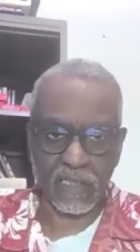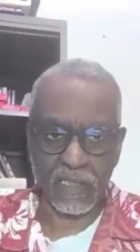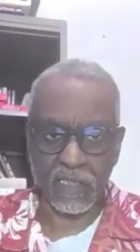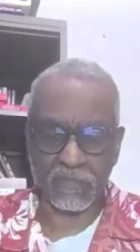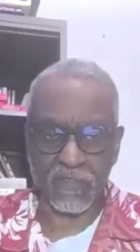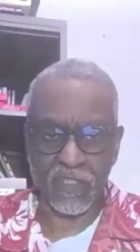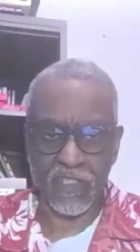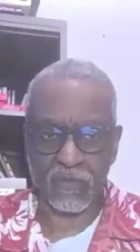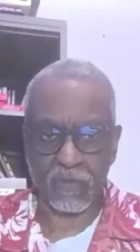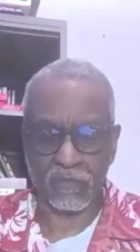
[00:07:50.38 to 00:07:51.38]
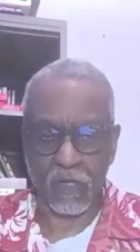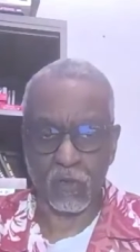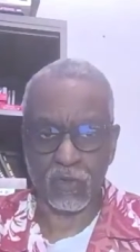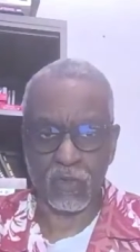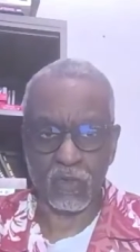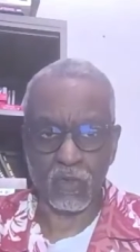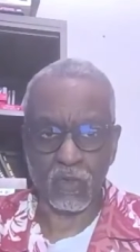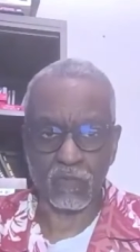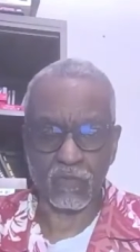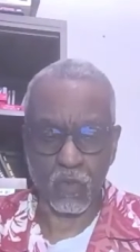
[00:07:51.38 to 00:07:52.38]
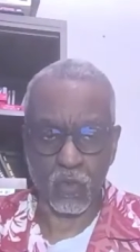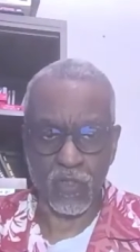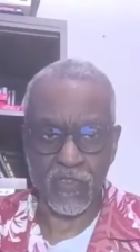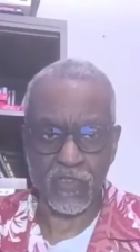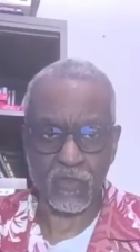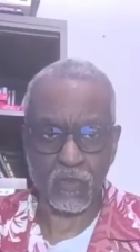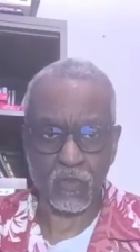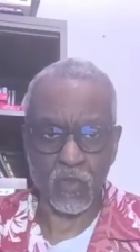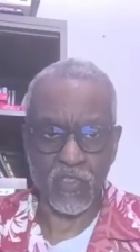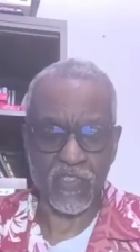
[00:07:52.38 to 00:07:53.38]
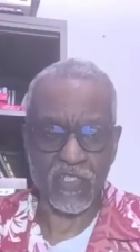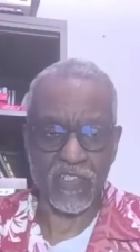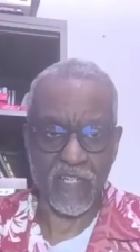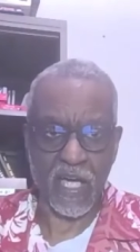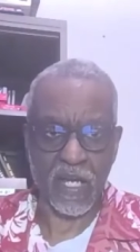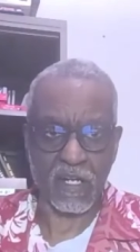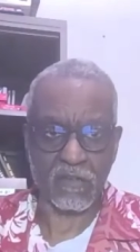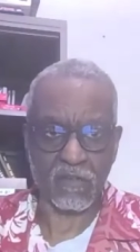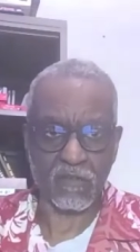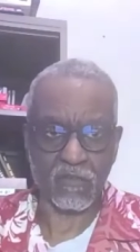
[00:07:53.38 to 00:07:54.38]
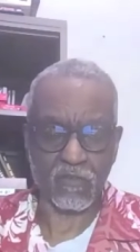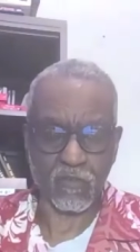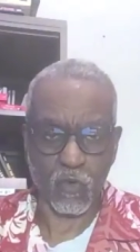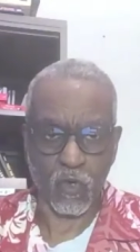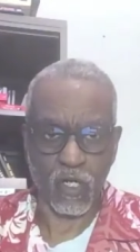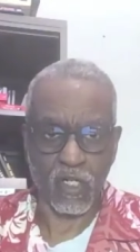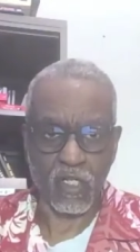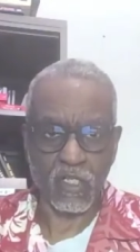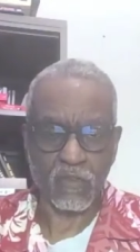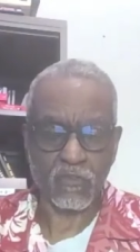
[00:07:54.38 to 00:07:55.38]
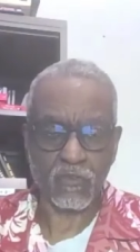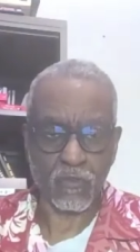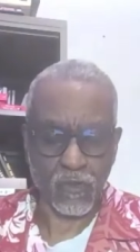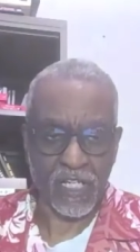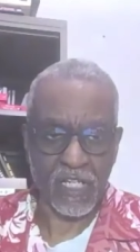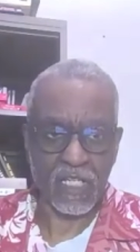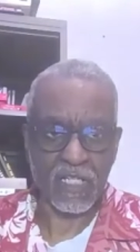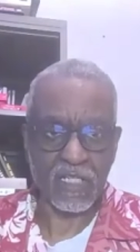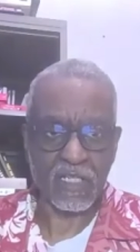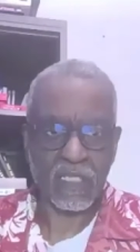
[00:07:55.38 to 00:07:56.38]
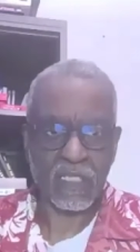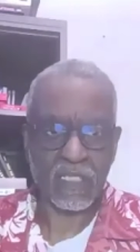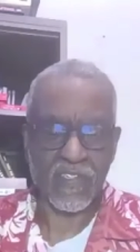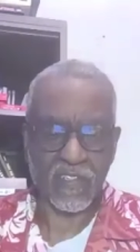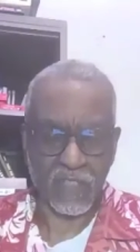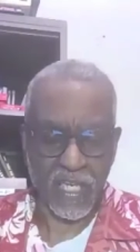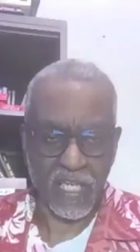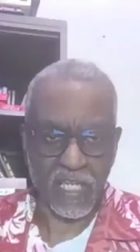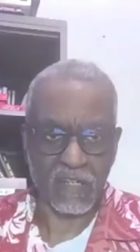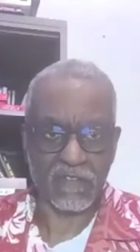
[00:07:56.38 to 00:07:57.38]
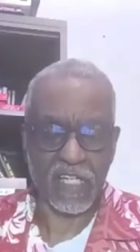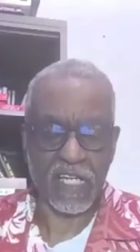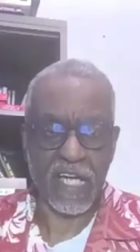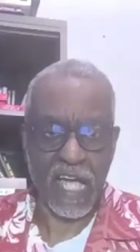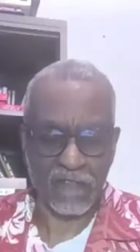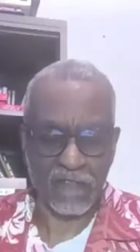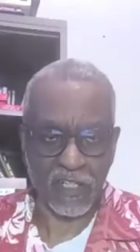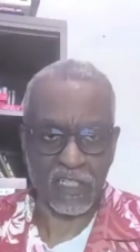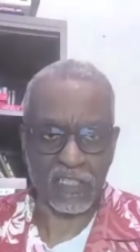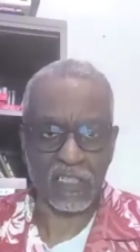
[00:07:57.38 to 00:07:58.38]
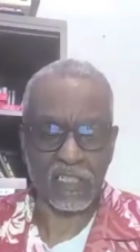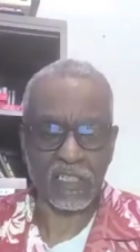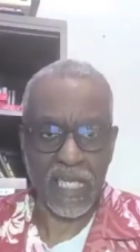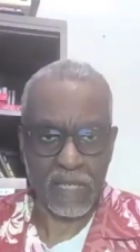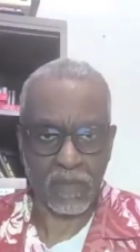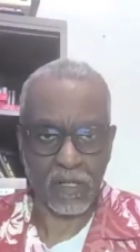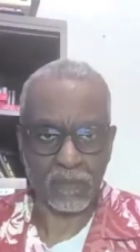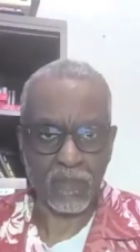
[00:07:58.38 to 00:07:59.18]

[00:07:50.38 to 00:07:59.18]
of this revolt, of course, was the desire for free, enslaved African labor.